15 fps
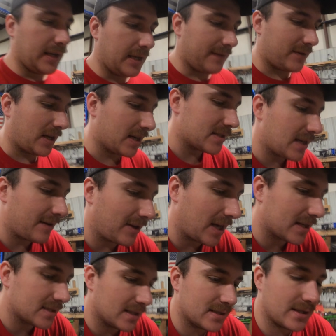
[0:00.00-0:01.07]
If you guys have
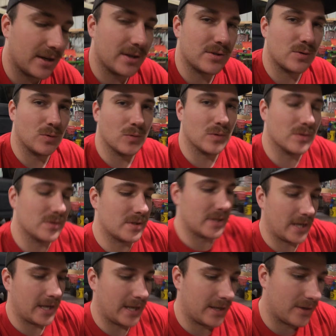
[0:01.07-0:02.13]
access to air tools
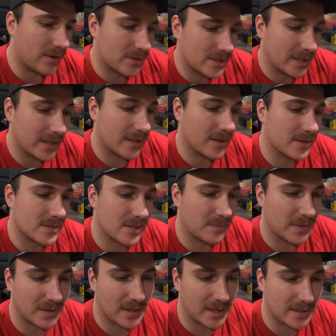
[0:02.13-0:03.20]
and are taking on
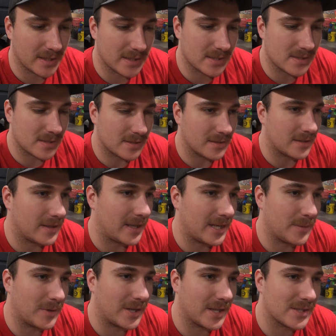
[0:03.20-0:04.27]
something like this,
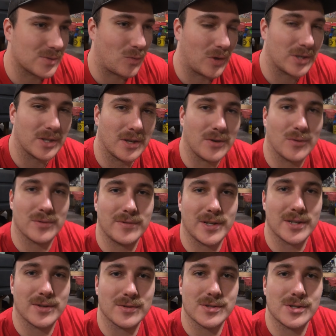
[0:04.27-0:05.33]
anybody that's worked on old
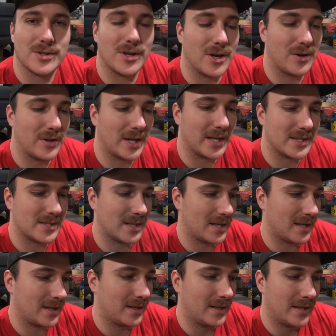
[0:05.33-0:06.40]
vehicles, you know
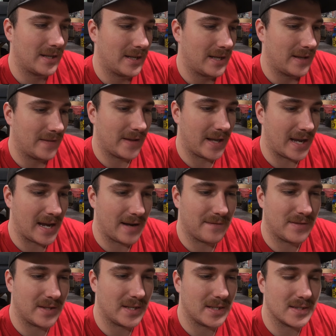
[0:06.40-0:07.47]
that they
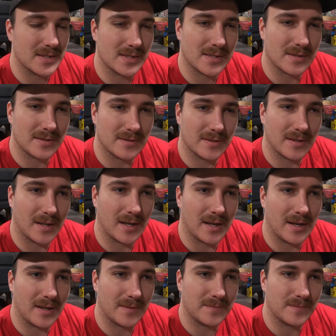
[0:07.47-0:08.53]
have these
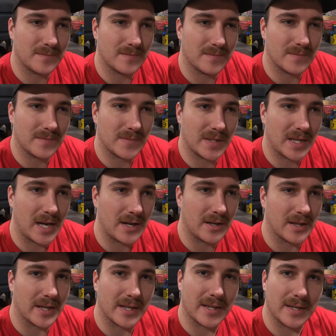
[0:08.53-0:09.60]
kind
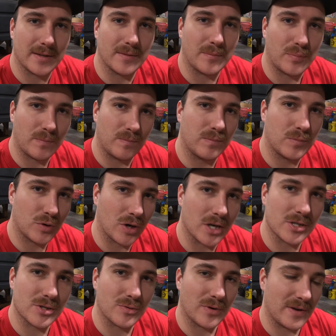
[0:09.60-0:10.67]
of like
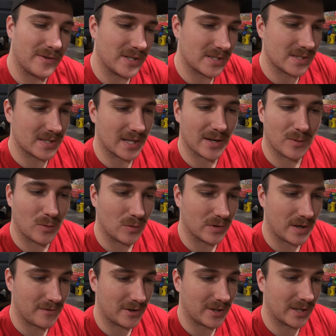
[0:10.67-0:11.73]
crushed rivets that hold
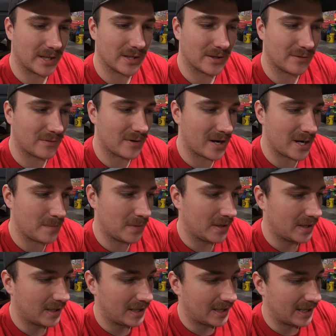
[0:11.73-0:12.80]
everything into the frame,
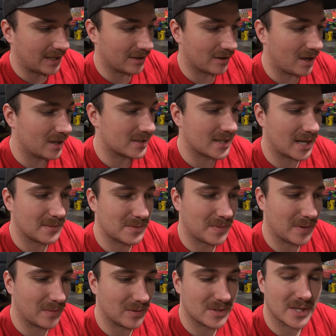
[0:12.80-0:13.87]
and a lot of times
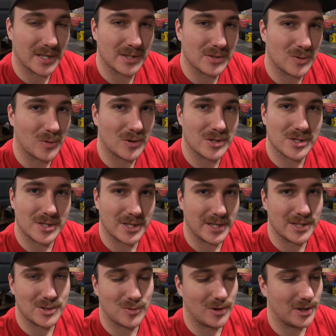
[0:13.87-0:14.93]
people will take a torch to
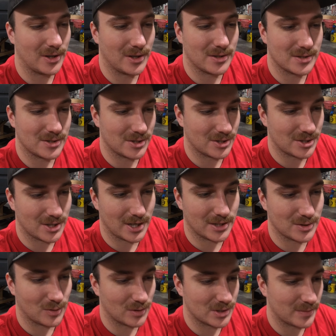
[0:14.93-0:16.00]
each one of those and just try to
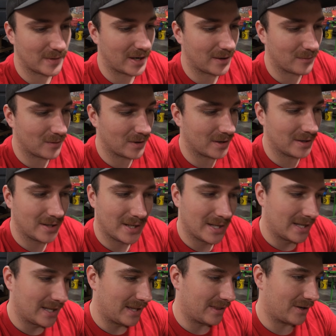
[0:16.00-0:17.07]
torch them out. Well,
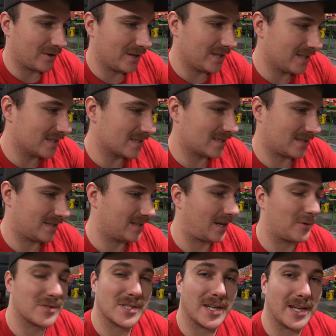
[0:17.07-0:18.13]
there is, I
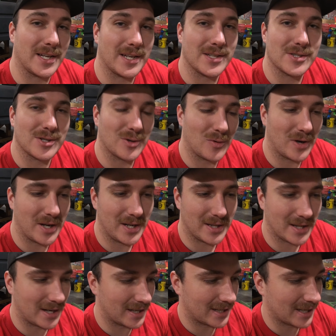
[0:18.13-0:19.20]
would say, an easier way
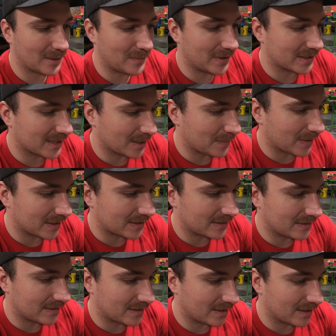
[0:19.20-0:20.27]
that I kind of picked up at
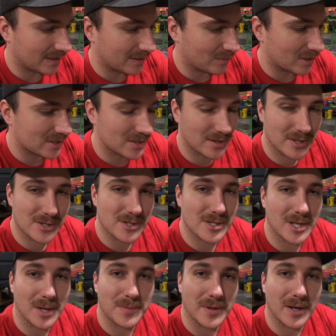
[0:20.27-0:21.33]
the restoration
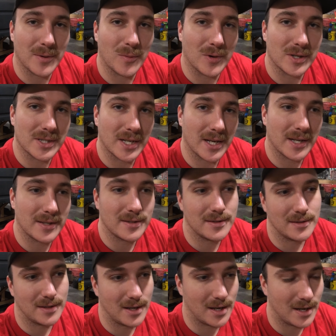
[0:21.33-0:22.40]
shop that I worked at
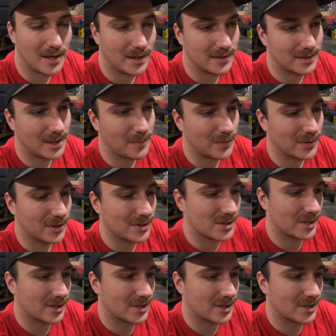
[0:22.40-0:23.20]
a couple of years